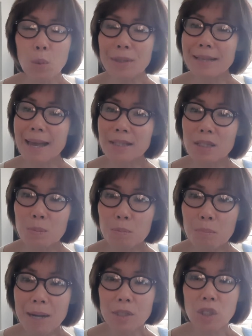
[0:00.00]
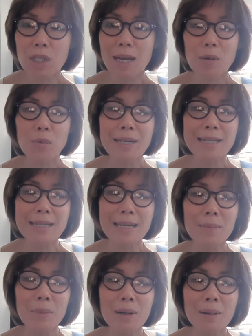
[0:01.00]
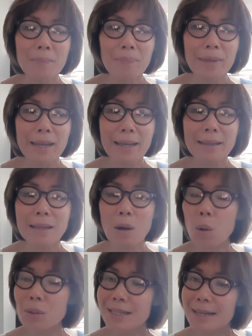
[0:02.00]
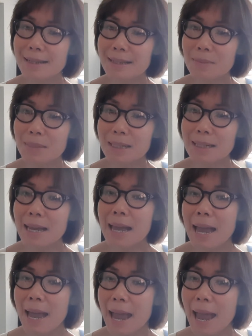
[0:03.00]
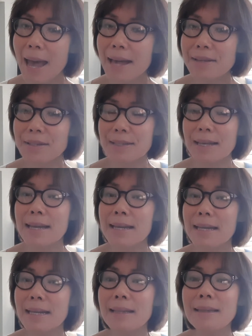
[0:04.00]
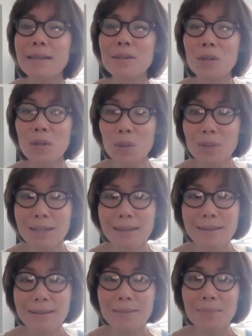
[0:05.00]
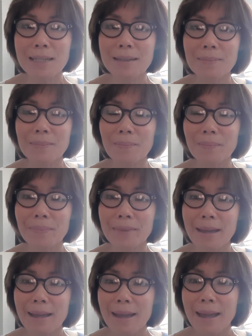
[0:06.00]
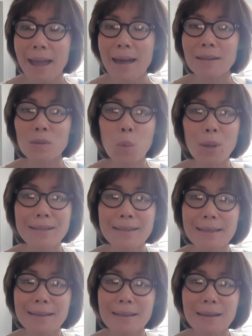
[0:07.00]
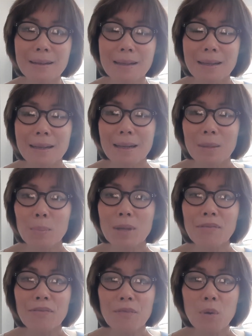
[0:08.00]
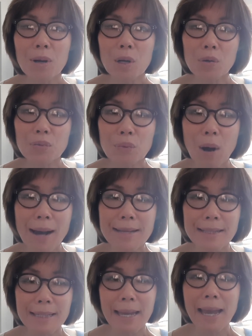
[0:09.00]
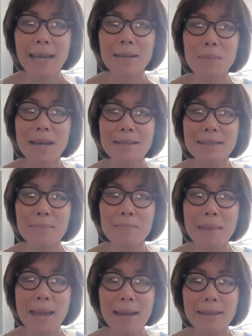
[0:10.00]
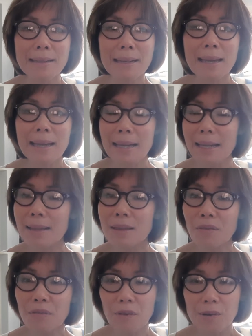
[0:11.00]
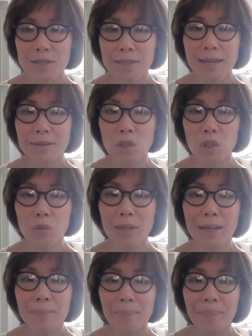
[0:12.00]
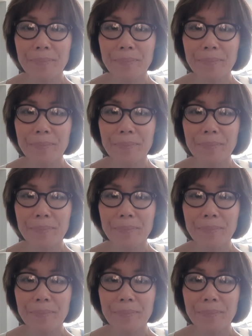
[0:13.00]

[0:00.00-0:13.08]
was as much a redeemer in the Old Testament as in the New Testament. Ellen White said that before Christ came as a man in the first century,